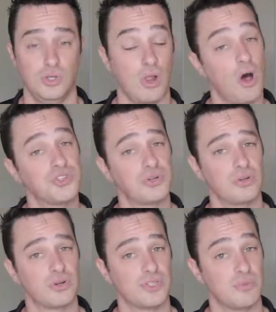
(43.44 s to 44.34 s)
You'll
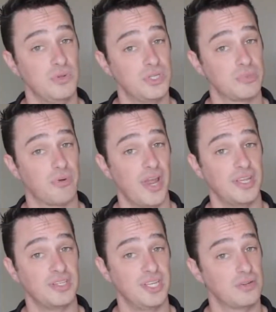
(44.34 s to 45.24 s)
also learn some music
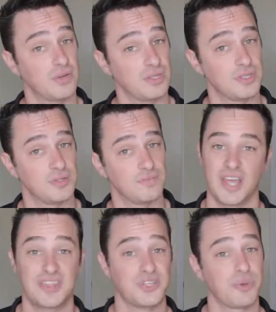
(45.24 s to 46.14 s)
branding secrets,
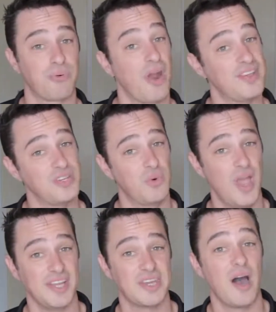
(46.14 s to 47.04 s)
like the surprising
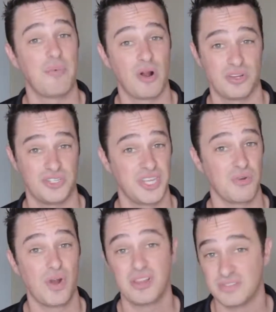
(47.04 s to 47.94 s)
way top artists
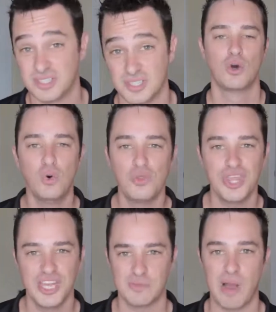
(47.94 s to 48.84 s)
stay relevant, cool
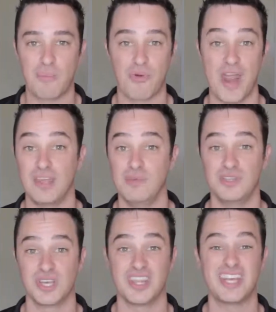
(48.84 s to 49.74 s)
things about branding
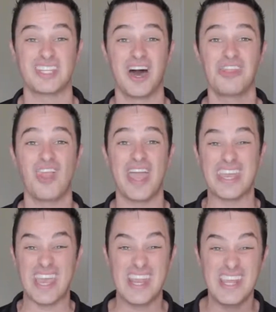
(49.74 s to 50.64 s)
music that is
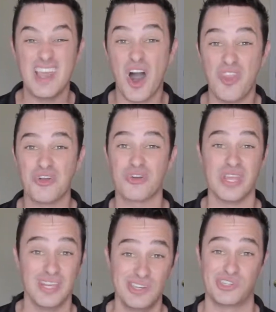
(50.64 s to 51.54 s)
unlike any
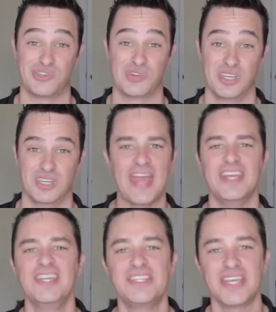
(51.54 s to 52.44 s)
other industry,
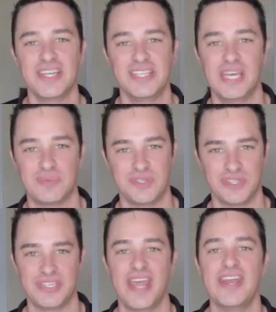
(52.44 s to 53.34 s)
and inside tips
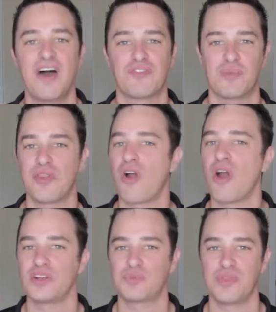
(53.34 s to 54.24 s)
to stand out from other
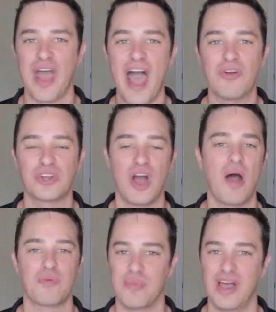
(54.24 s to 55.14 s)
artists without
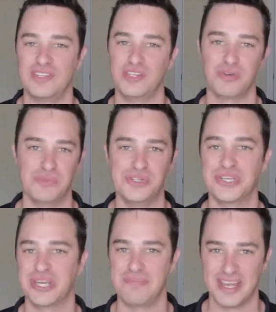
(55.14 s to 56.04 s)
compromising your
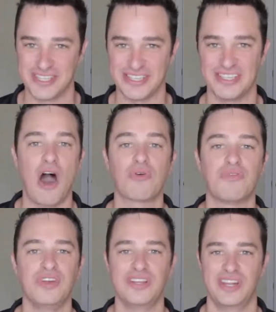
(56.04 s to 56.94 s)
music and message. I'll
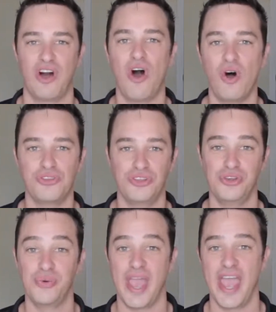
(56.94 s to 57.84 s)
reveal it all to
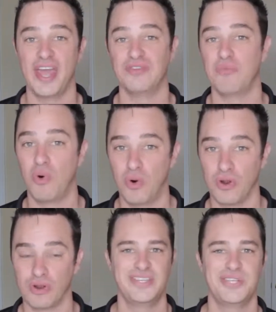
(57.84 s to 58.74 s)
you and
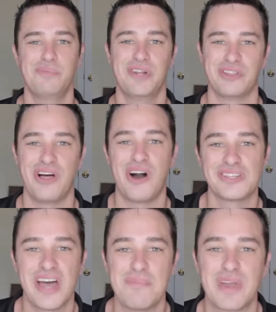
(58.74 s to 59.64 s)
more. This has been a
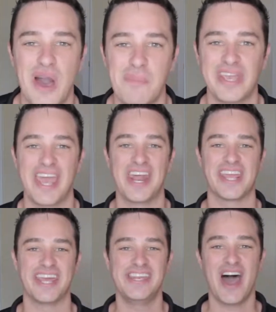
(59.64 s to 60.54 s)
long time coming, and
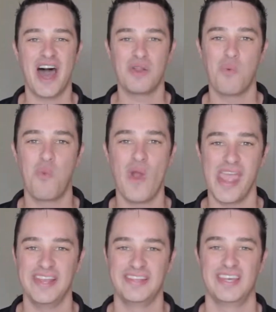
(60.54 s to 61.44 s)
I cannot
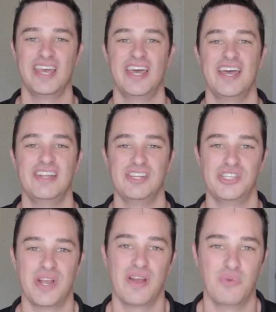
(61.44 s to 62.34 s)
wait
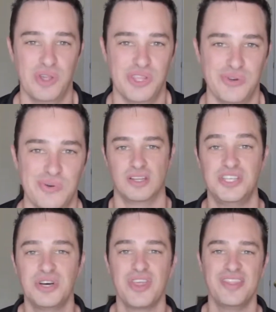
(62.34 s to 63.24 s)
to share it with you.
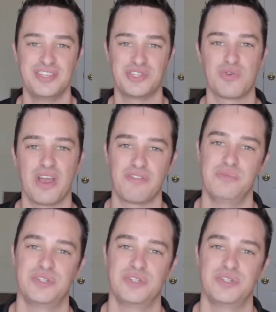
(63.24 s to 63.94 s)
Until then, this is Greg from